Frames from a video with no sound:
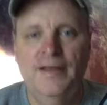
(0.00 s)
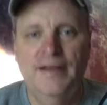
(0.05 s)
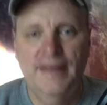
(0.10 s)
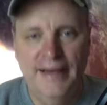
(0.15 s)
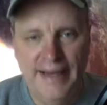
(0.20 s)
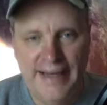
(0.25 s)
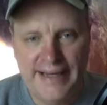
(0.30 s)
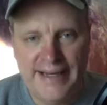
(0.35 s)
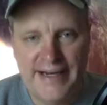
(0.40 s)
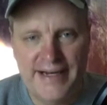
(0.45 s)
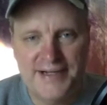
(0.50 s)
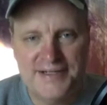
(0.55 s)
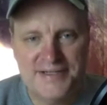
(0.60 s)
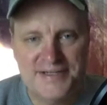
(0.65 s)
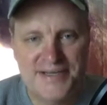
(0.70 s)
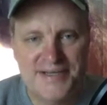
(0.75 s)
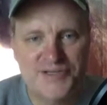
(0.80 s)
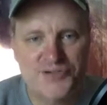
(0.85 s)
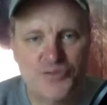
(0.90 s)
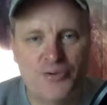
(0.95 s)
Hey
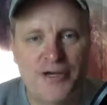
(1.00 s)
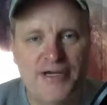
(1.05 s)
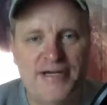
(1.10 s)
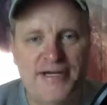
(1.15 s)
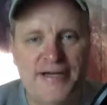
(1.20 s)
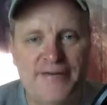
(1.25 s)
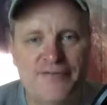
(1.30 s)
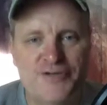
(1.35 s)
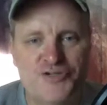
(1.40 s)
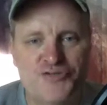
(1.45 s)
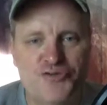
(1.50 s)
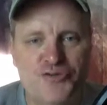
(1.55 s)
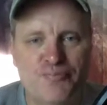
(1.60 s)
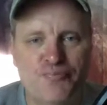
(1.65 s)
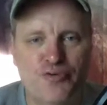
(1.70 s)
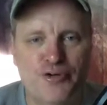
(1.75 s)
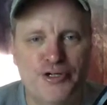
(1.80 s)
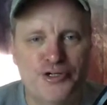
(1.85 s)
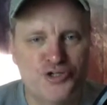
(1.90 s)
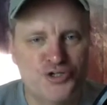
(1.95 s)
guys, it's Ray Davis
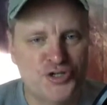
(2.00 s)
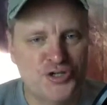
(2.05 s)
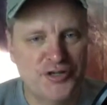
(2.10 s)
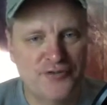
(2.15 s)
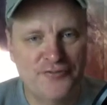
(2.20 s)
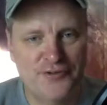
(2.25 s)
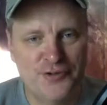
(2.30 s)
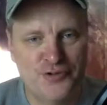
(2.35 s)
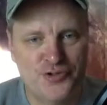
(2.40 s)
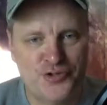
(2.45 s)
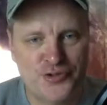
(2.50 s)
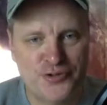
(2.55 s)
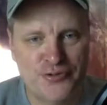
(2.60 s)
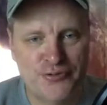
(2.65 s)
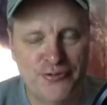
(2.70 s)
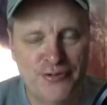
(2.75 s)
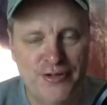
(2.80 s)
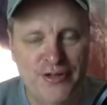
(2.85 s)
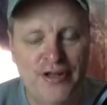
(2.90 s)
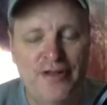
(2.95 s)
with Bridge to the
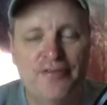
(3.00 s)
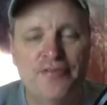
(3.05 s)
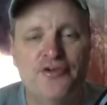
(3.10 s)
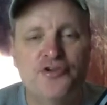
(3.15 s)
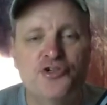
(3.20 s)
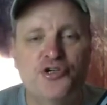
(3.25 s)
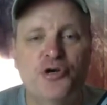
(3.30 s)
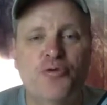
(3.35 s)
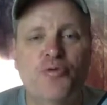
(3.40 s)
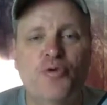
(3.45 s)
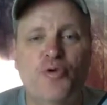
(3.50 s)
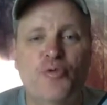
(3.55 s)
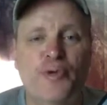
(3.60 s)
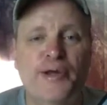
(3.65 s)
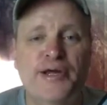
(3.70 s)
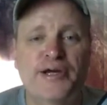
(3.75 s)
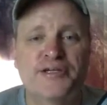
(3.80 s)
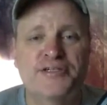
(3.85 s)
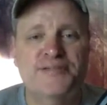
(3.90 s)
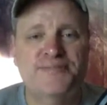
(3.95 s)
Future, the show where
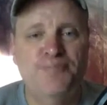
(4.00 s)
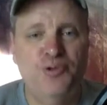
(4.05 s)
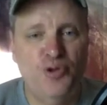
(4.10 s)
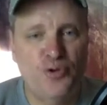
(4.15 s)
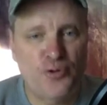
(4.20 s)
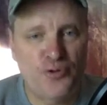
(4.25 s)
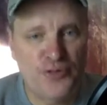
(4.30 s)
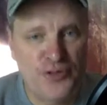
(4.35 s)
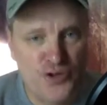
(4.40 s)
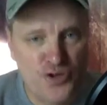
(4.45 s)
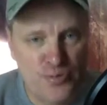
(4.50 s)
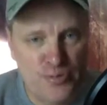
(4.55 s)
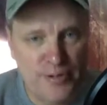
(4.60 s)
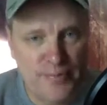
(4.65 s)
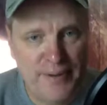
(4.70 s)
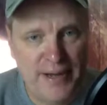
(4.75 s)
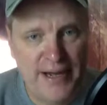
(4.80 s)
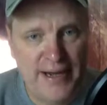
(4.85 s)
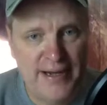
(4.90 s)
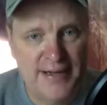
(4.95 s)
we explore the
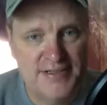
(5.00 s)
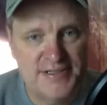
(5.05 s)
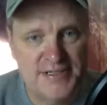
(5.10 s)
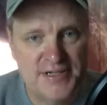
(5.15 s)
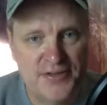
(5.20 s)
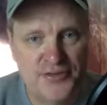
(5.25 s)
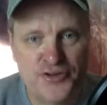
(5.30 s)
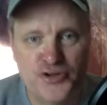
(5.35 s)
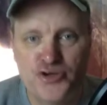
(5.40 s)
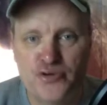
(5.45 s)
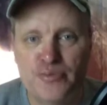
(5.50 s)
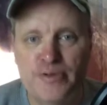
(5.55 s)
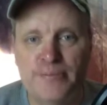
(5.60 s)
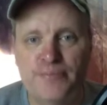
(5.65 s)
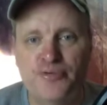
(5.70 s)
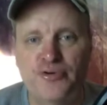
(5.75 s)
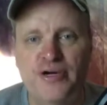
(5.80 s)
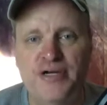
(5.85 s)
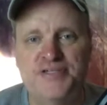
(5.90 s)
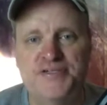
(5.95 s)
human past, the
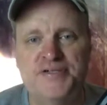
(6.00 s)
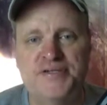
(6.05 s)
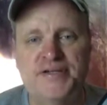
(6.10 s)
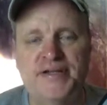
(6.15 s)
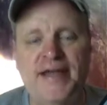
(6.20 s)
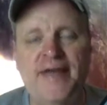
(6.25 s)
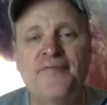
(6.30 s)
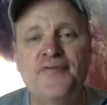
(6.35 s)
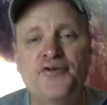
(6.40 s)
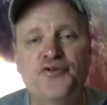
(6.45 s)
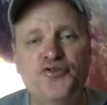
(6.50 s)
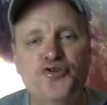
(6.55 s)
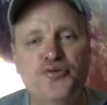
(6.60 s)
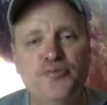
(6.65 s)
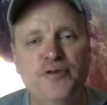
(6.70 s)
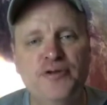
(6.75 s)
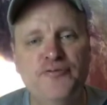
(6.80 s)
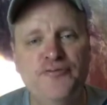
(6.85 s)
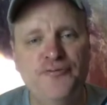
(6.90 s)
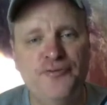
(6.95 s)
human present, and the
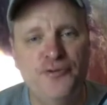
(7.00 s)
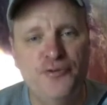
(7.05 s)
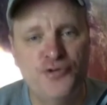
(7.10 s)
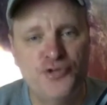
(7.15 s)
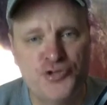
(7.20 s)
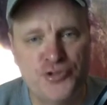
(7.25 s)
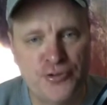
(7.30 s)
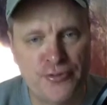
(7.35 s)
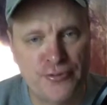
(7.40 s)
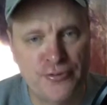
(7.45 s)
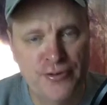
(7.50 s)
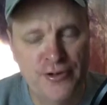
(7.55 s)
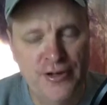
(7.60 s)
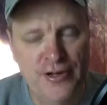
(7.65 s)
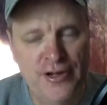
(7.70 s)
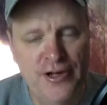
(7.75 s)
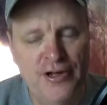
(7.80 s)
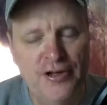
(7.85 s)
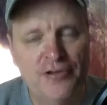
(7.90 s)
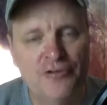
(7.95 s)
human future,
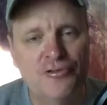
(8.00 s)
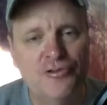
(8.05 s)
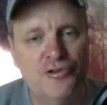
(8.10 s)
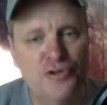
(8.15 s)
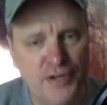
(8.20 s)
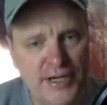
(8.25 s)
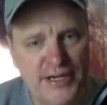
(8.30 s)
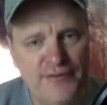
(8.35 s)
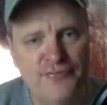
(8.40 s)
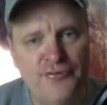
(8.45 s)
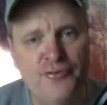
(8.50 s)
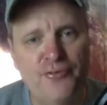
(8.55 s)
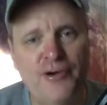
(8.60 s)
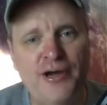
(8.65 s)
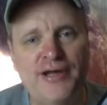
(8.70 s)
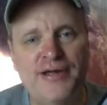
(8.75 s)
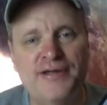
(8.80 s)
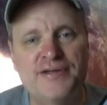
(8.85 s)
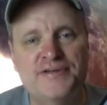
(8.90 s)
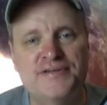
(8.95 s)
looking for
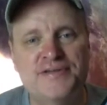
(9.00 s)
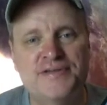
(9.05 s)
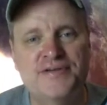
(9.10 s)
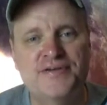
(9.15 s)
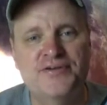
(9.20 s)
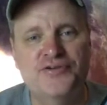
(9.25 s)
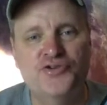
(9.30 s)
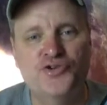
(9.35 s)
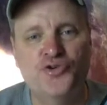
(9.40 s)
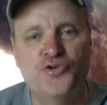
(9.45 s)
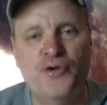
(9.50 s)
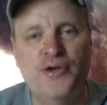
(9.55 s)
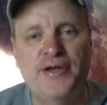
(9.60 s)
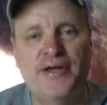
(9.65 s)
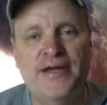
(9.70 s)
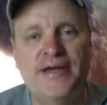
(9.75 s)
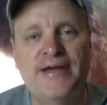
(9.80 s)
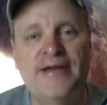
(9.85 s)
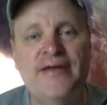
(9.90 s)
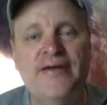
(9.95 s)
ways to
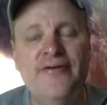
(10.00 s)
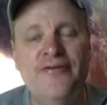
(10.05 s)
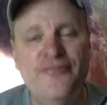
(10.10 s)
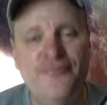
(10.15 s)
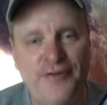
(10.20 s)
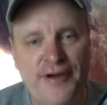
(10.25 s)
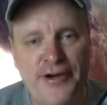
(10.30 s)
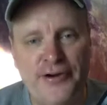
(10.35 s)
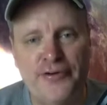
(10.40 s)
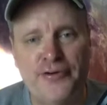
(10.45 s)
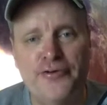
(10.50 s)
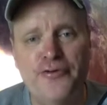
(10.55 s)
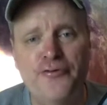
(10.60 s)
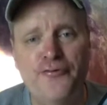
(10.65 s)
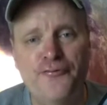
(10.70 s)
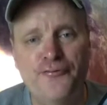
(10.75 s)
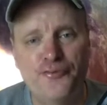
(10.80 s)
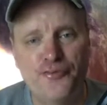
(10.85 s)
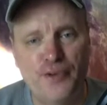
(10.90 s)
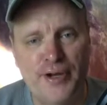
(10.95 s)
create a fairer,
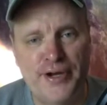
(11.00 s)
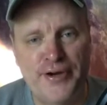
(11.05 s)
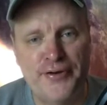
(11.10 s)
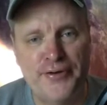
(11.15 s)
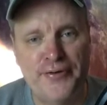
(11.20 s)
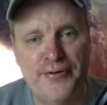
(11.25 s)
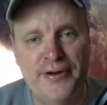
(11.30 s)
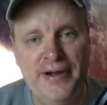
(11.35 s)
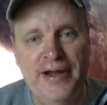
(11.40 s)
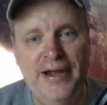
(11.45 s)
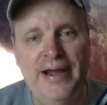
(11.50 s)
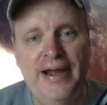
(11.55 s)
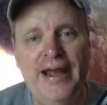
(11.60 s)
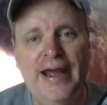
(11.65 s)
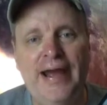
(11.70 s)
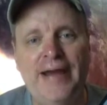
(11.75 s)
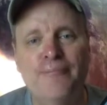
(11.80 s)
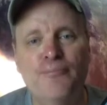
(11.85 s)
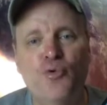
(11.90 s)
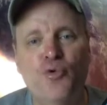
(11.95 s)
freer,
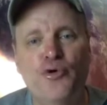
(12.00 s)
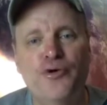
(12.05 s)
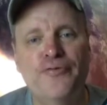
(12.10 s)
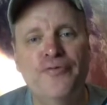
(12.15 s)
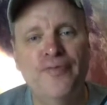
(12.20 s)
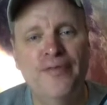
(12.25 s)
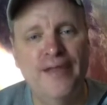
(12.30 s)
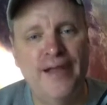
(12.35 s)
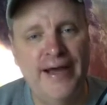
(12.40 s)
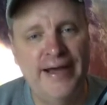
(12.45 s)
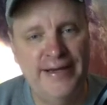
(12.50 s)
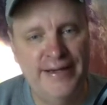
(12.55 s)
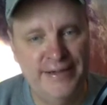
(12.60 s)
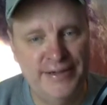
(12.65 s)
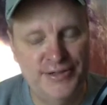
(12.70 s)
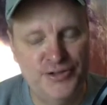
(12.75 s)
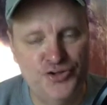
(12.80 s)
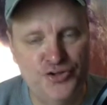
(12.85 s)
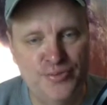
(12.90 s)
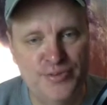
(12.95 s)
and more
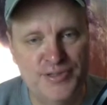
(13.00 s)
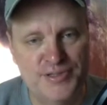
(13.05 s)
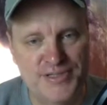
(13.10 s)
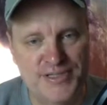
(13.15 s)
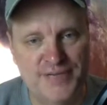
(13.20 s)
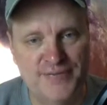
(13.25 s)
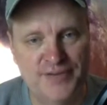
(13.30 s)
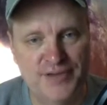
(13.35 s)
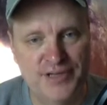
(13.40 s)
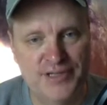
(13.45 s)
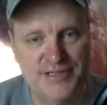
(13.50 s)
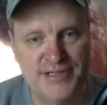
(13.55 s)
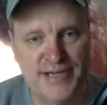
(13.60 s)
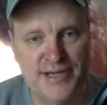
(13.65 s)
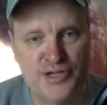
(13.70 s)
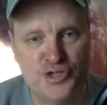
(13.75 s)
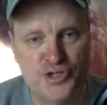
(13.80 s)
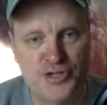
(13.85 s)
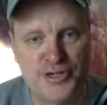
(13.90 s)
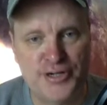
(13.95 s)
enlightened human
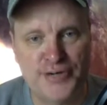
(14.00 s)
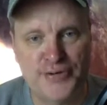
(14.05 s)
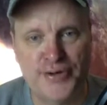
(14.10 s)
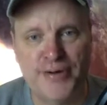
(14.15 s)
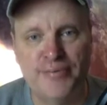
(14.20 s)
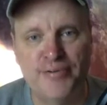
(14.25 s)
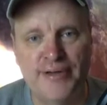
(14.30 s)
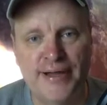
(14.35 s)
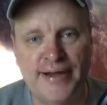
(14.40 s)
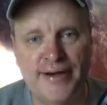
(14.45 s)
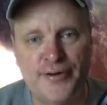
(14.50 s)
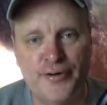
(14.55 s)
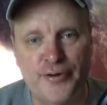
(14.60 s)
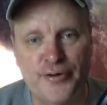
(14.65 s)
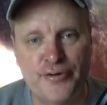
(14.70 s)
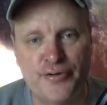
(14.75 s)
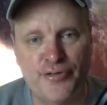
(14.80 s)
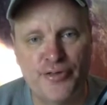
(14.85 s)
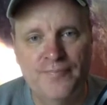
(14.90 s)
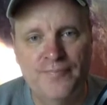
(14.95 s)
civilization here on planet
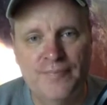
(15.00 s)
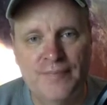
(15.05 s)
Earth.